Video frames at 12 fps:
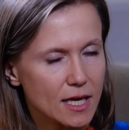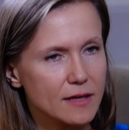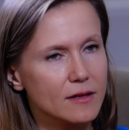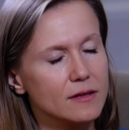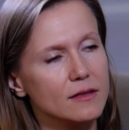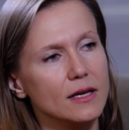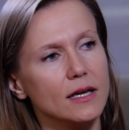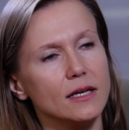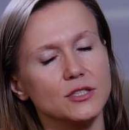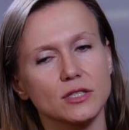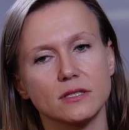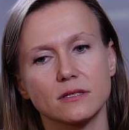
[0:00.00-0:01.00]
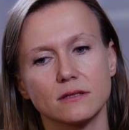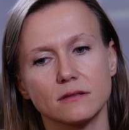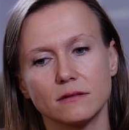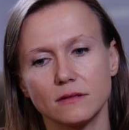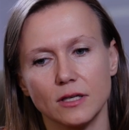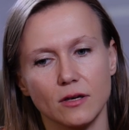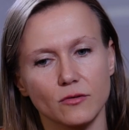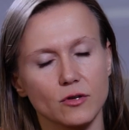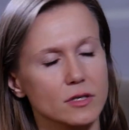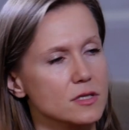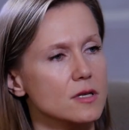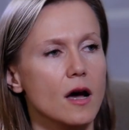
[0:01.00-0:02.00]
And then they just, you know,
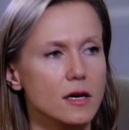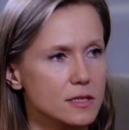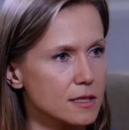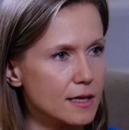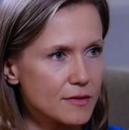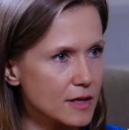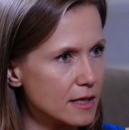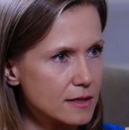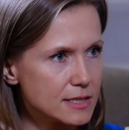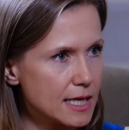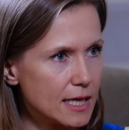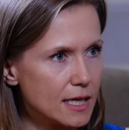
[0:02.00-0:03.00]
they're exhausted at the end of the